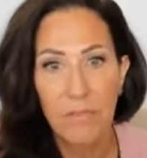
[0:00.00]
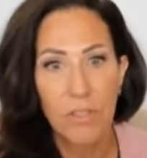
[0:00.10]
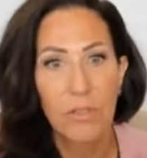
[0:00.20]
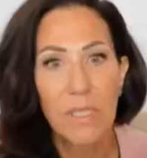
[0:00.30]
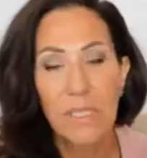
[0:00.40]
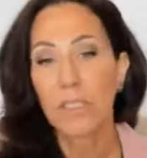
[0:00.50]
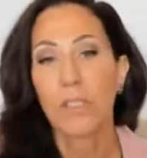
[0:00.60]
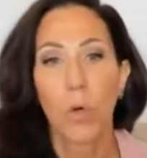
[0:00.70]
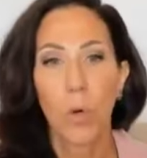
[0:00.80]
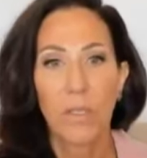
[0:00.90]
So this is
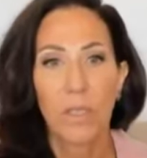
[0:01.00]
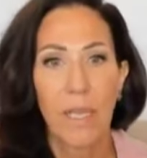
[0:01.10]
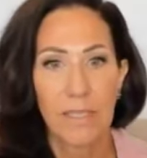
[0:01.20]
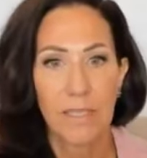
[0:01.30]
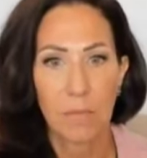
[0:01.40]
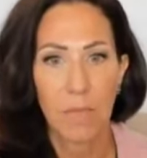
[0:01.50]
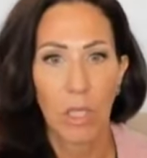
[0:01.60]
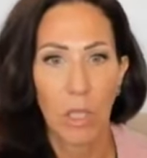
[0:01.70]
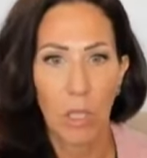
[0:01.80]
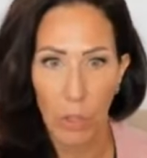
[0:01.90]
called the glycemic
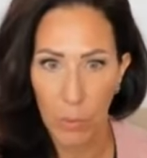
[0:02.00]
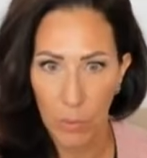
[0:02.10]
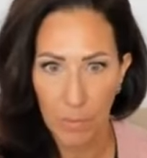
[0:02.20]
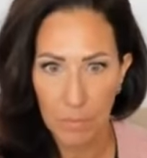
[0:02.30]
load.